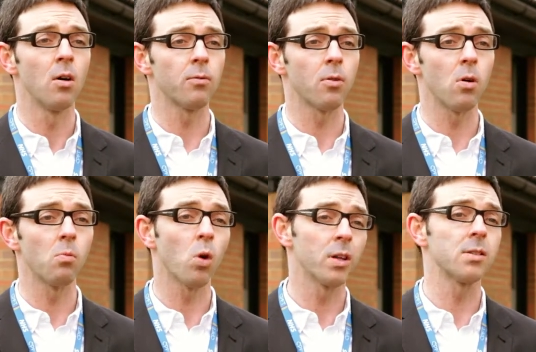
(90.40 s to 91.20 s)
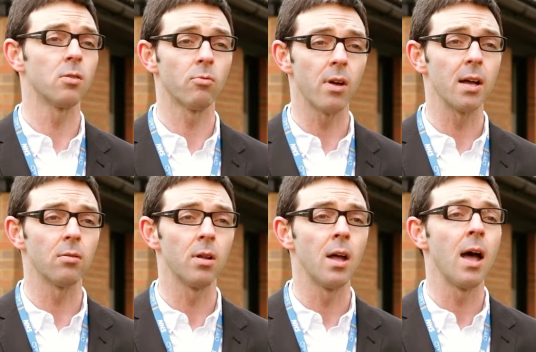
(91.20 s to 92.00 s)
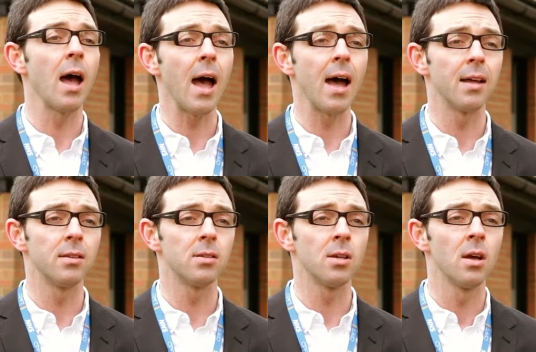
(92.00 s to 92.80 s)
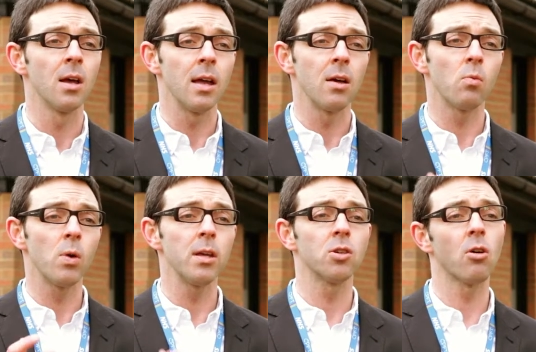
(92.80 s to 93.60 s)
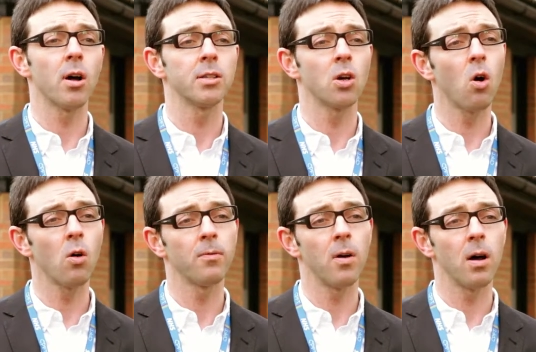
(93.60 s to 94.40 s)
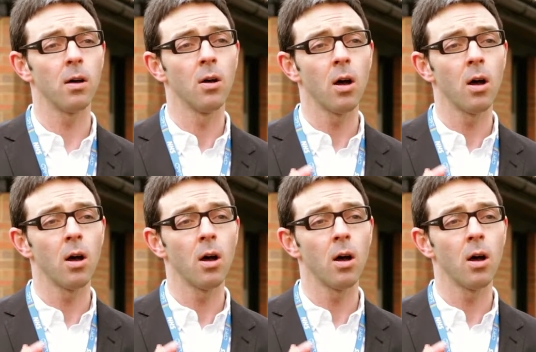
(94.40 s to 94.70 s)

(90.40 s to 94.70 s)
from what isn't real. And we try to offer